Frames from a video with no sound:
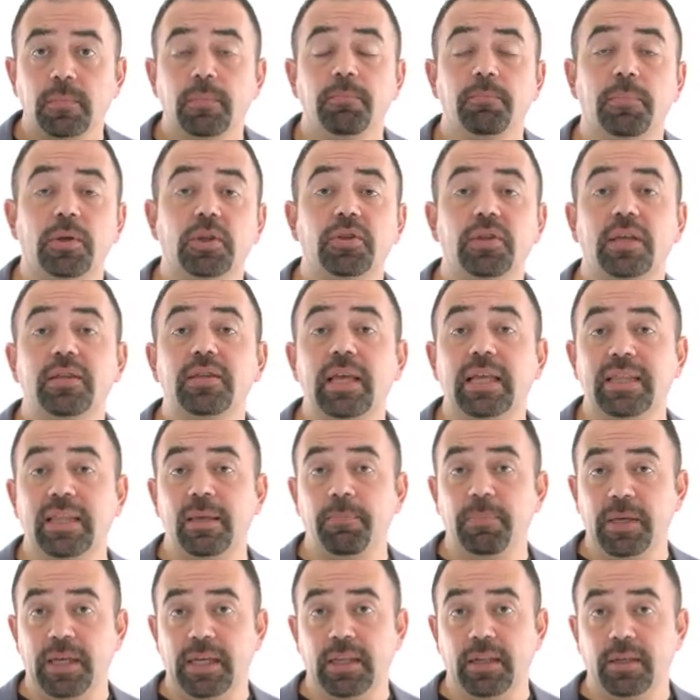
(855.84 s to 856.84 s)
but not at the
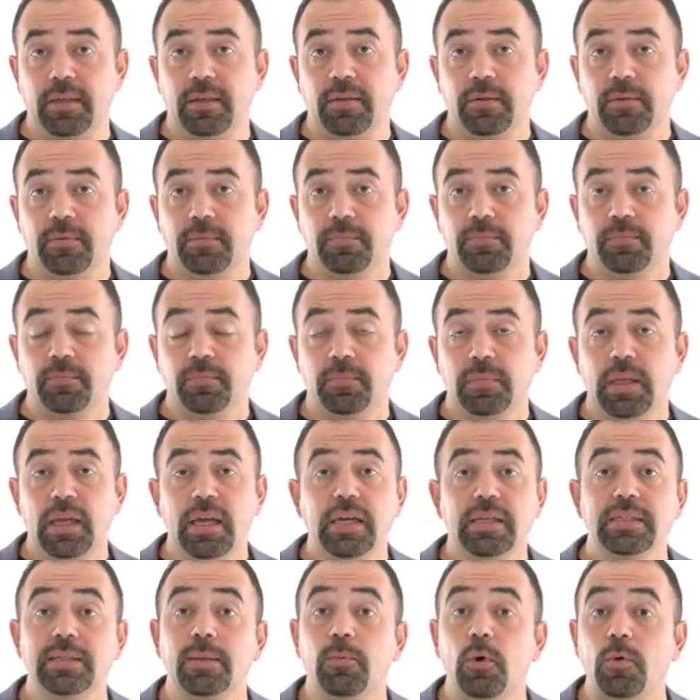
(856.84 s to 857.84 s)
beginning.
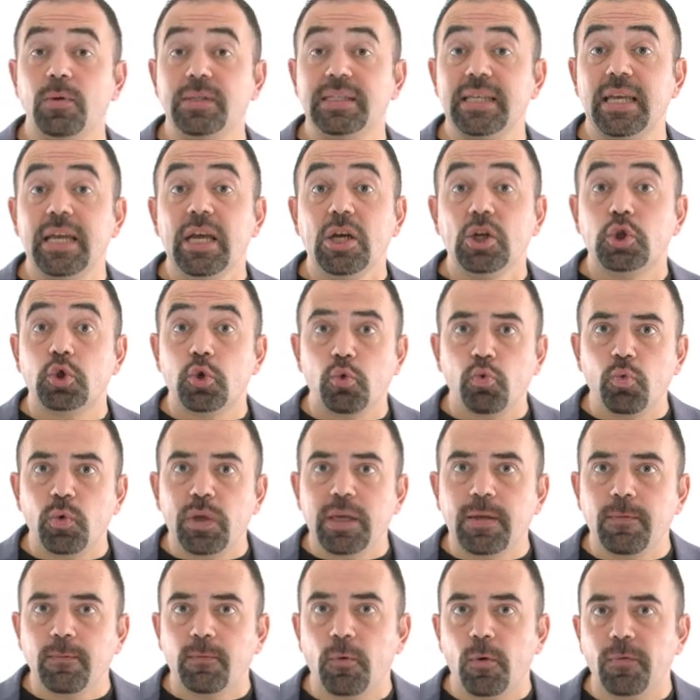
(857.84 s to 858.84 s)
Someone will say, should
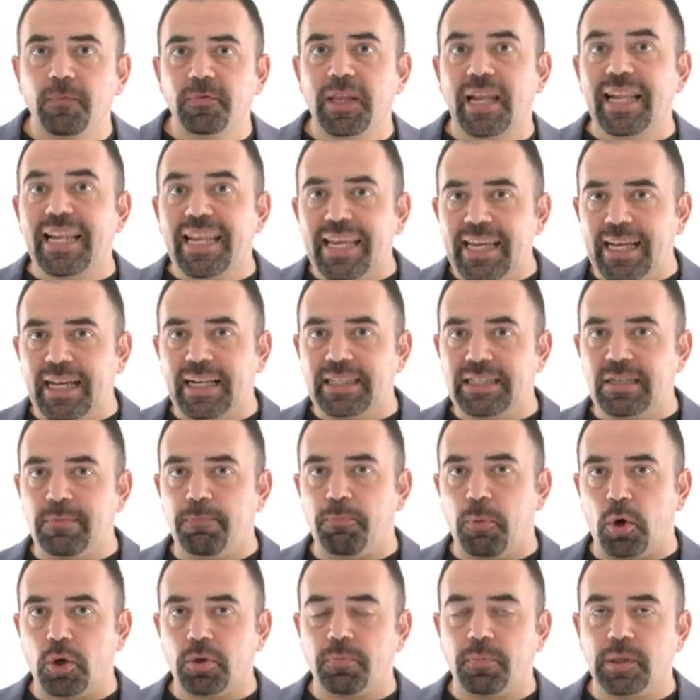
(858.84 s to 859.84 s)
we involve the legal
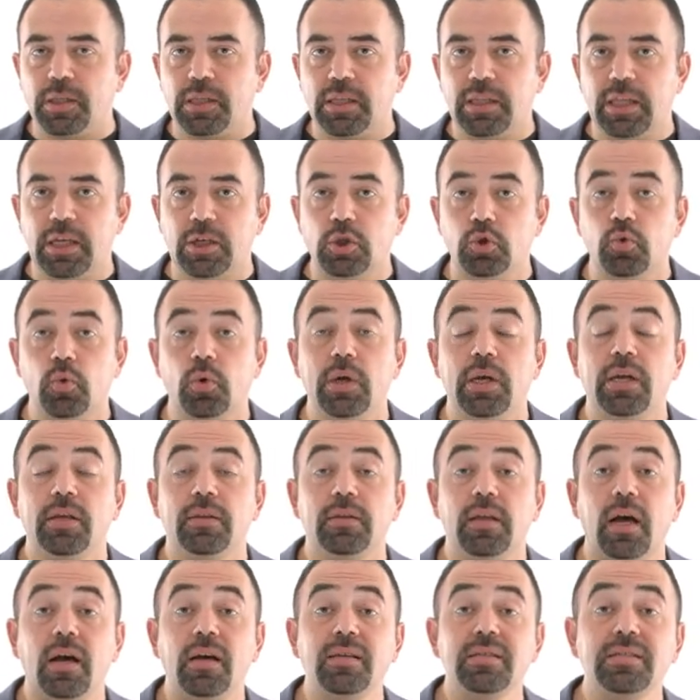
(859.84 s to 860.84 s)
department in the issue?
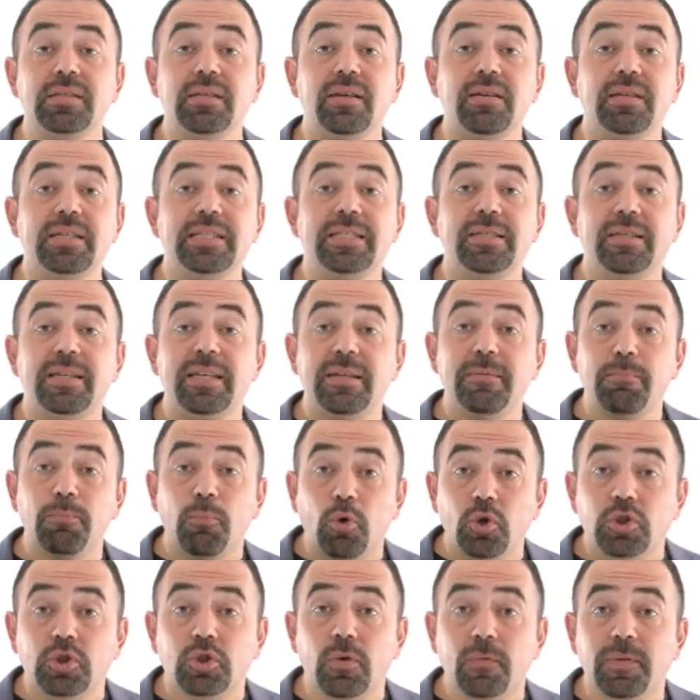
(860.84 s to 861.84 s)
The answer is, in
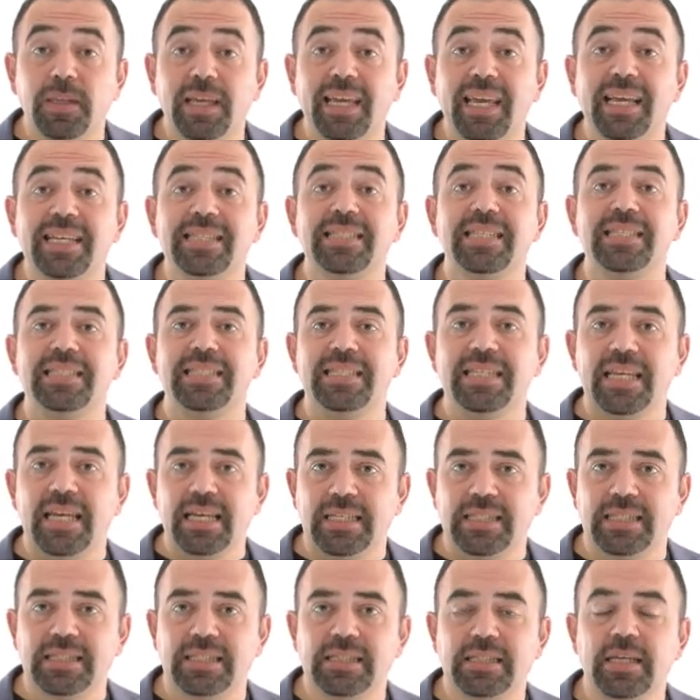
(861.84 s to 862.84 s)
most of the cases,
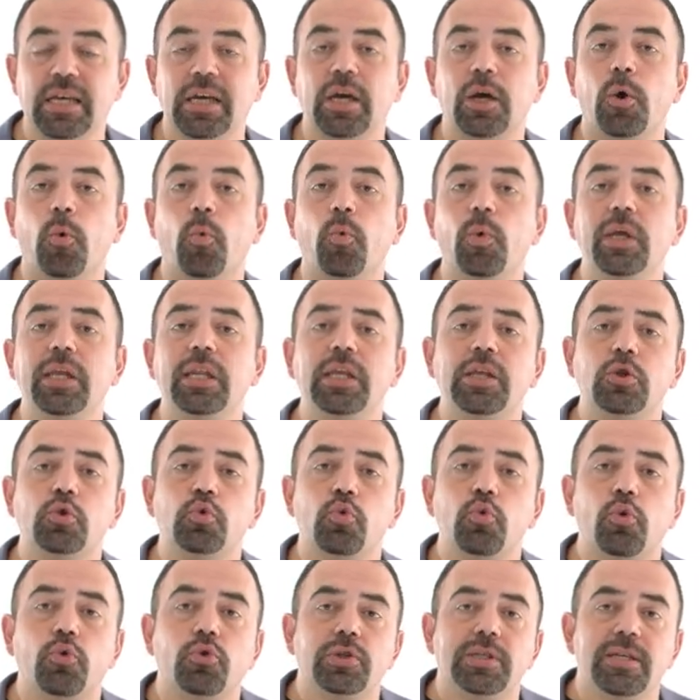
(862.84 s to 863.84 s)
yes. We need
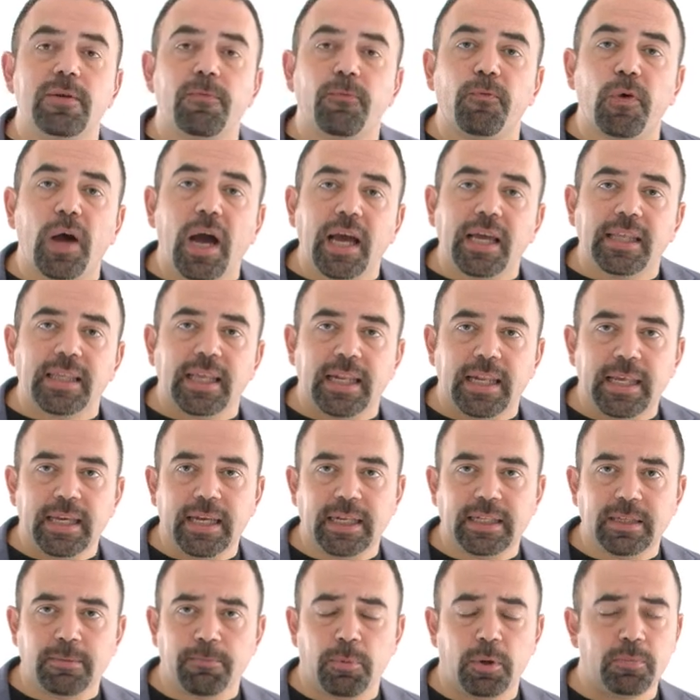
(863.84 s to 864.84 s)
to notify the
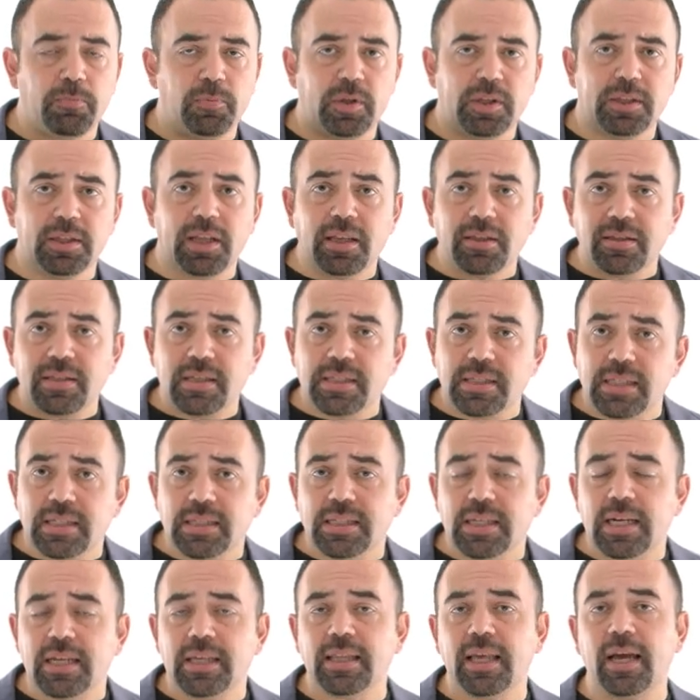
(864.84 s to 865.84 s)
legal department. Not
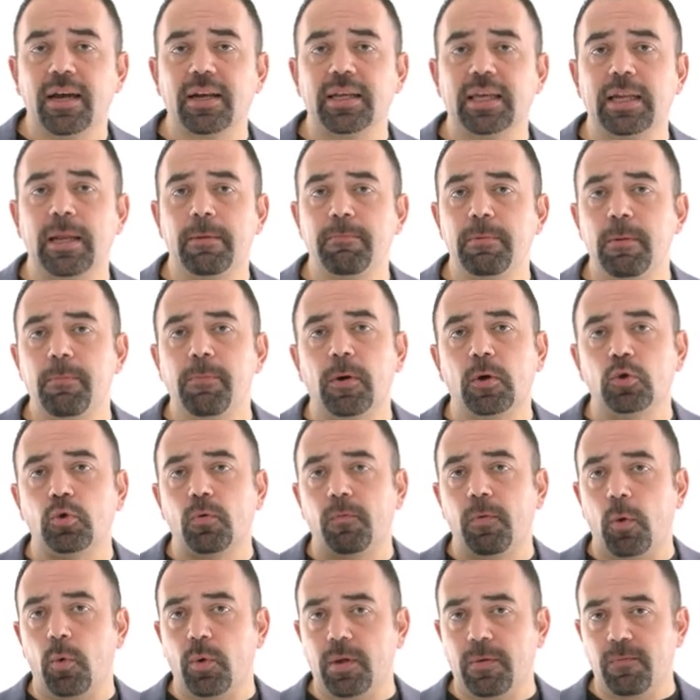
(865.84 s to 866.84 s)
necessarily they are going to be part
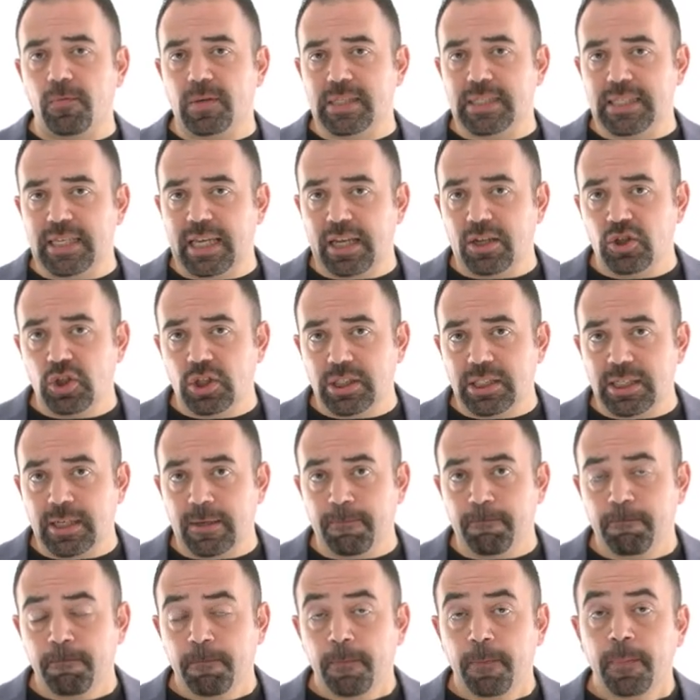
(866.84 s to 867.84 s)
of our investigation
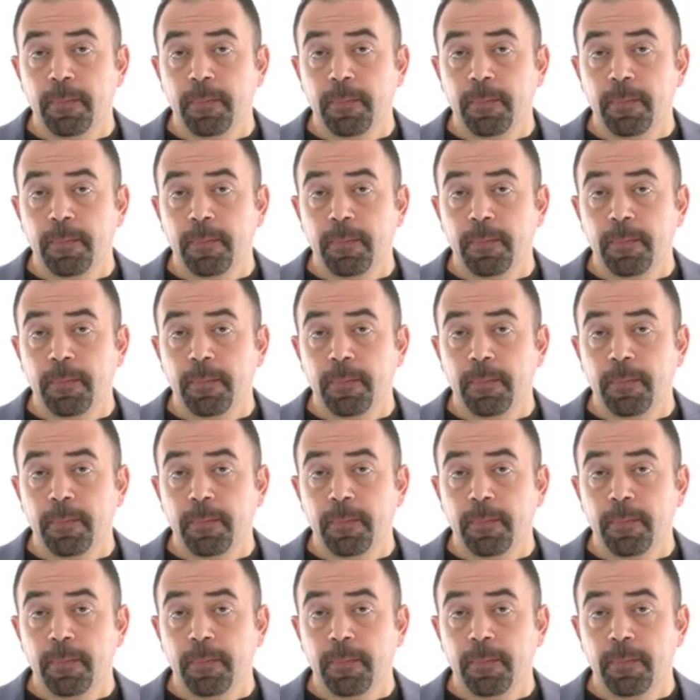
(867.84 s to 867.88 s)
team,